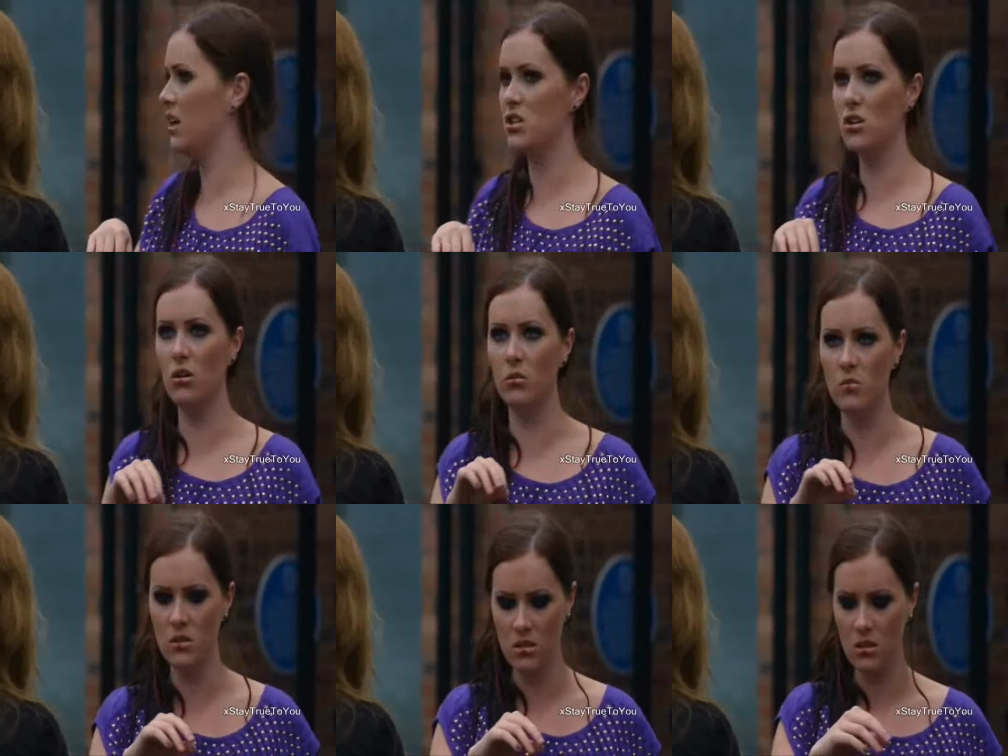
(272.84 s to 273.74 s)
here she
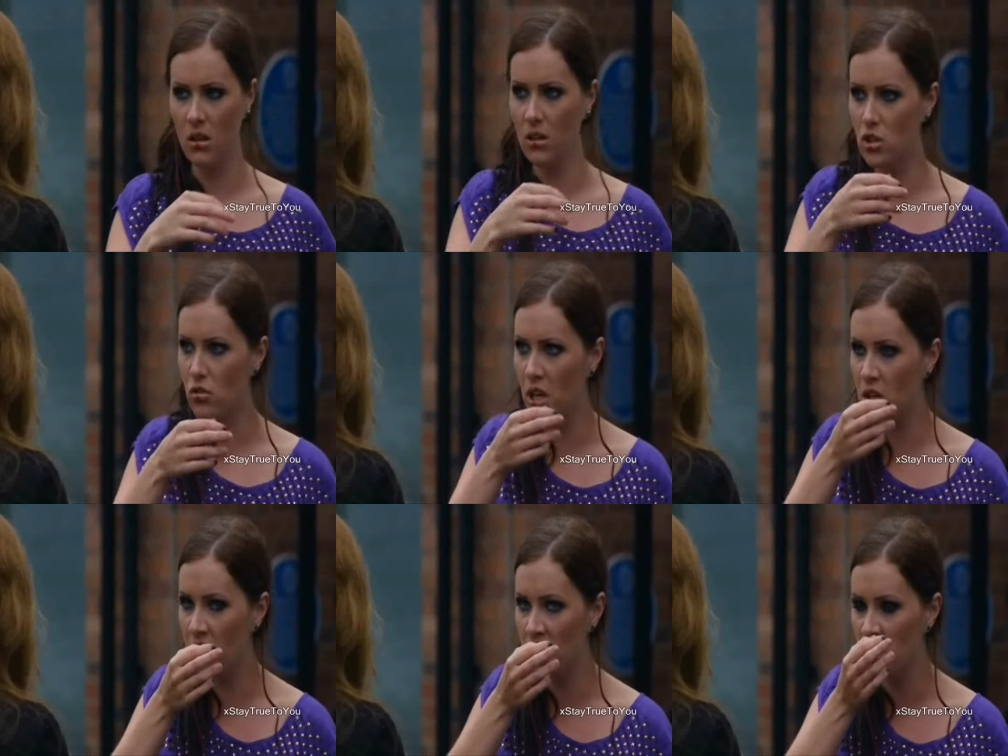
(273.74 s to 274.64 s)
comes.
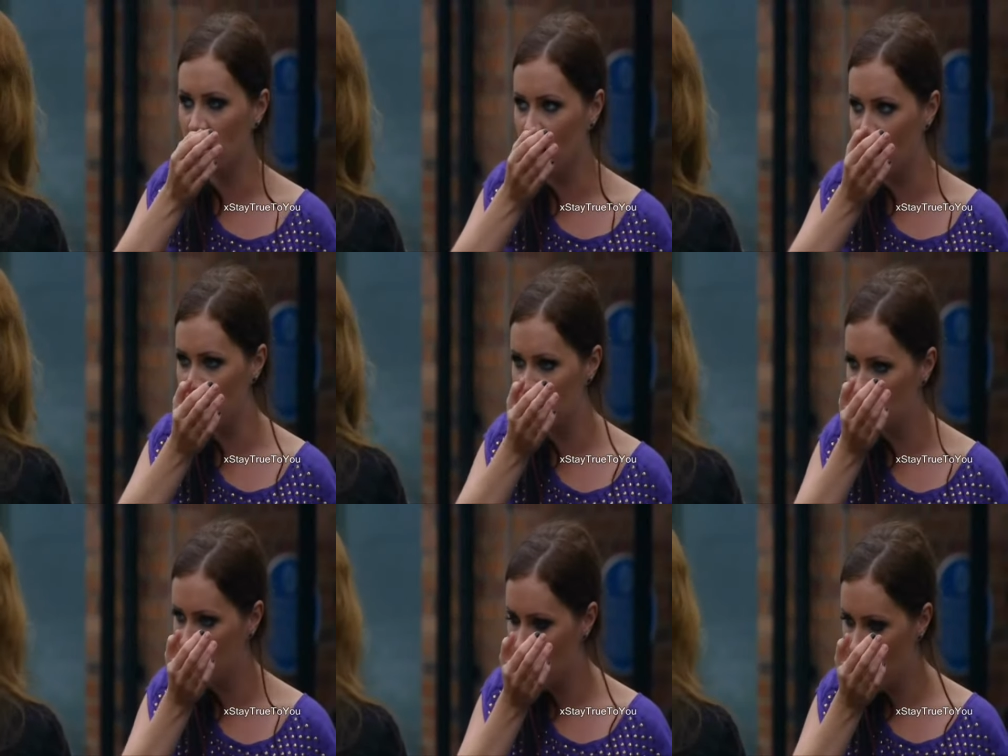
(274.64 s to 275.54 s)
Train crash on legs.